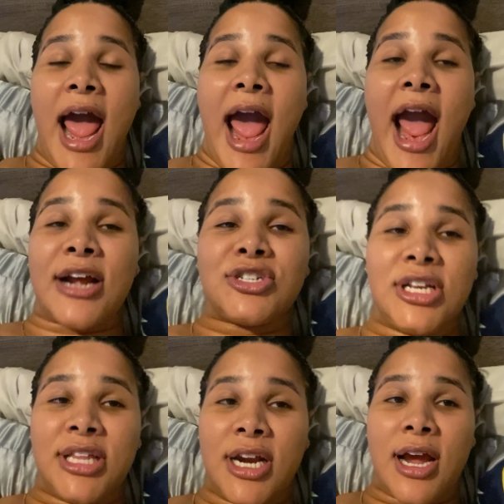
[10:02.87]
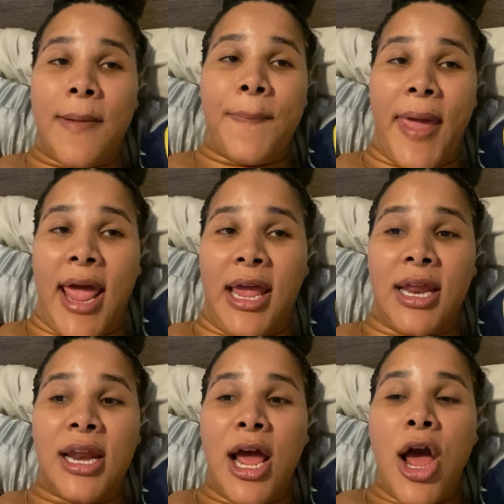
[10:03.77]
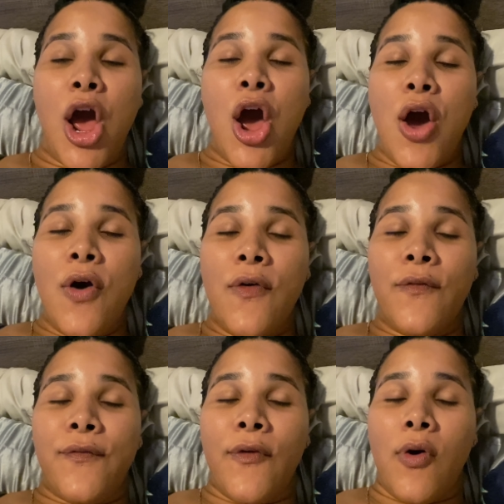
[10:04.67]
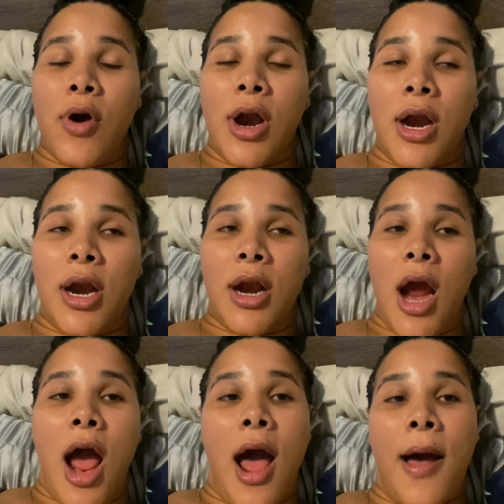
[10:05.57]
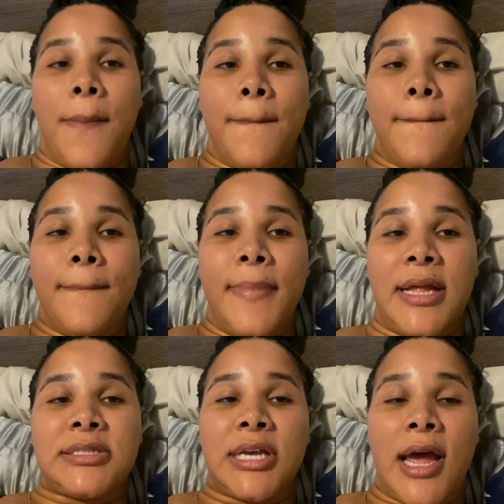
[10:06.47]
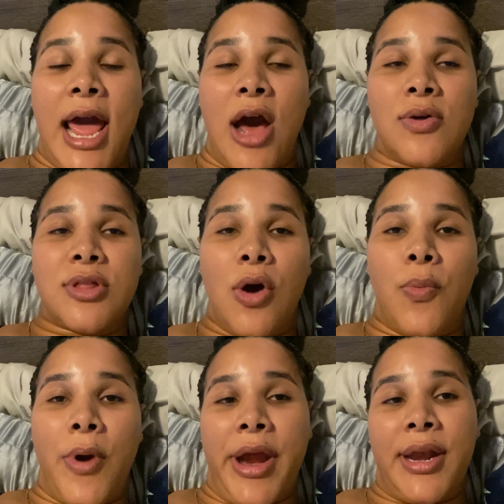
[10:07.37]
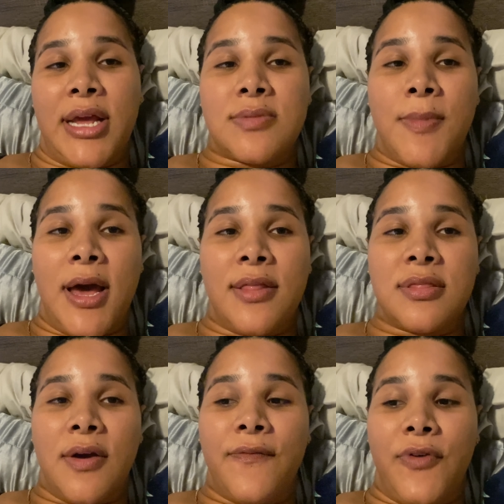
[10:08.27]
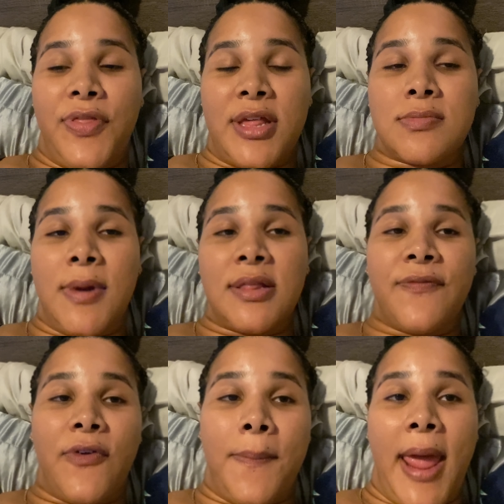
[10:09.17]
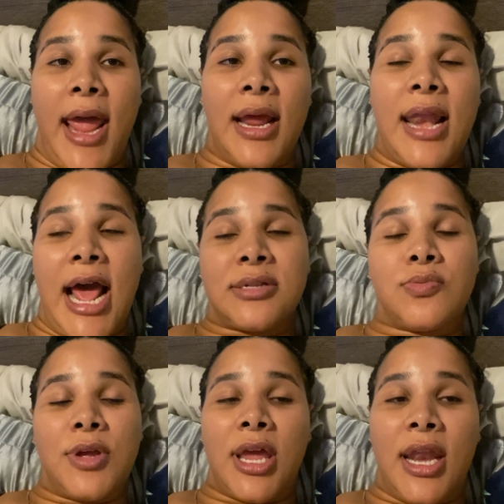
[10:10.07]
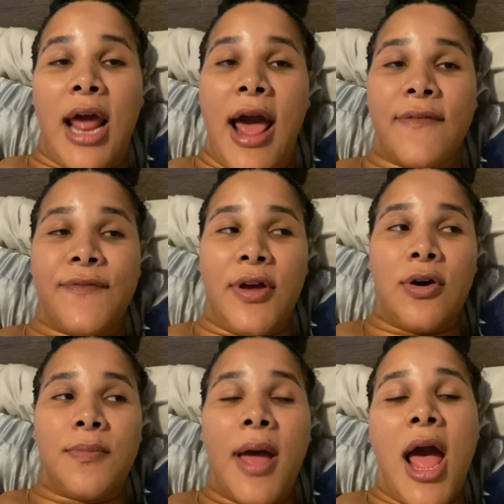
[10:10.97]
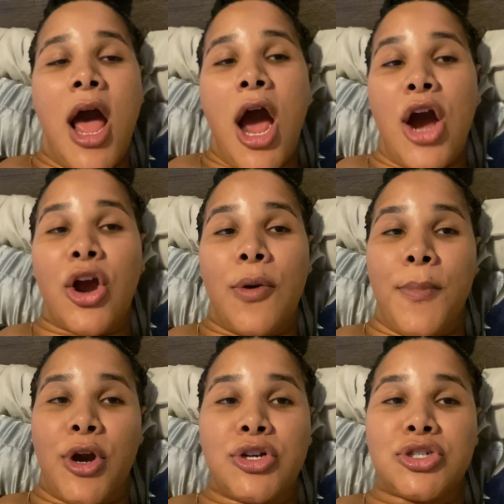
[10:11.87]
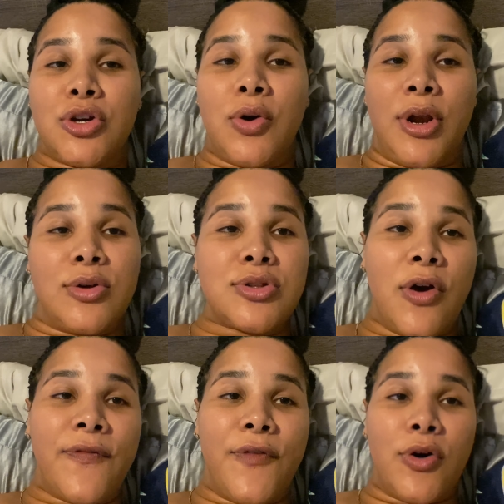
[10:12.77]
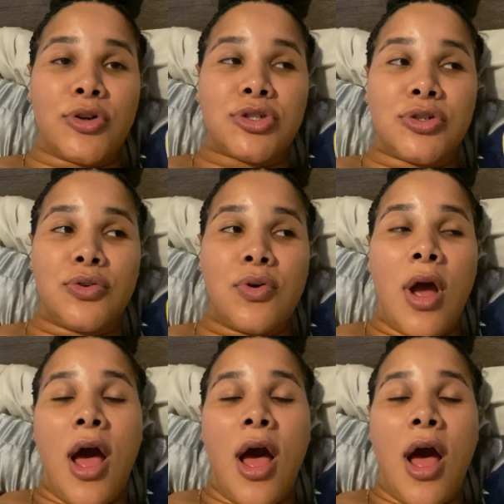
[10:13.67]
I actually did a campaign for um, Mental Health Awareness Month for this month for May. Last weekend, I filmed a commercial and also a photo shoot